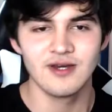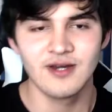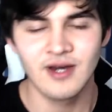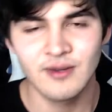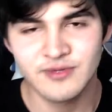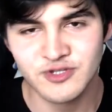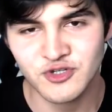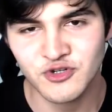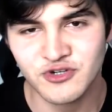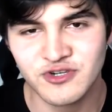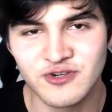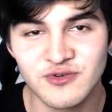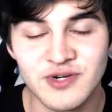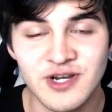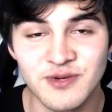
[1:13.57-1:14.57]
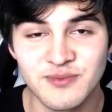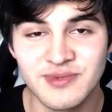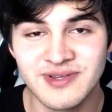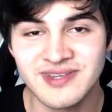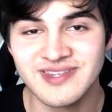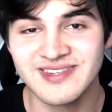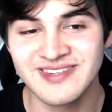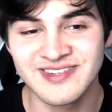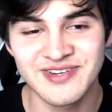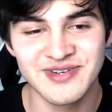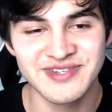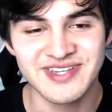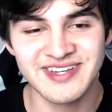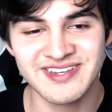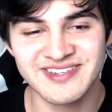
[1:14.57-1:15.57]
I'm just joking around. Please don't
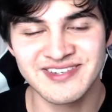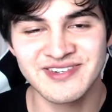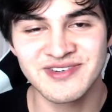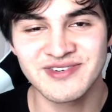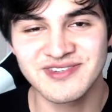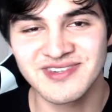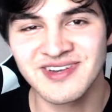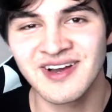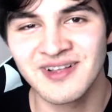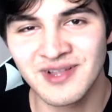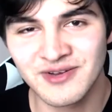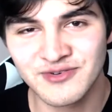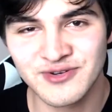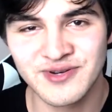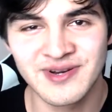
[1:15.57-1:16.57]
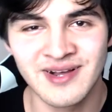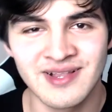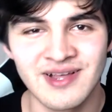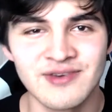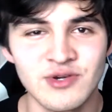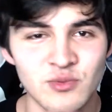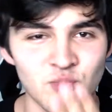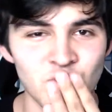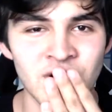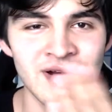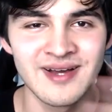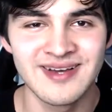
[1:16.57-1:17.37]
take it seriously. I love you. Mwah.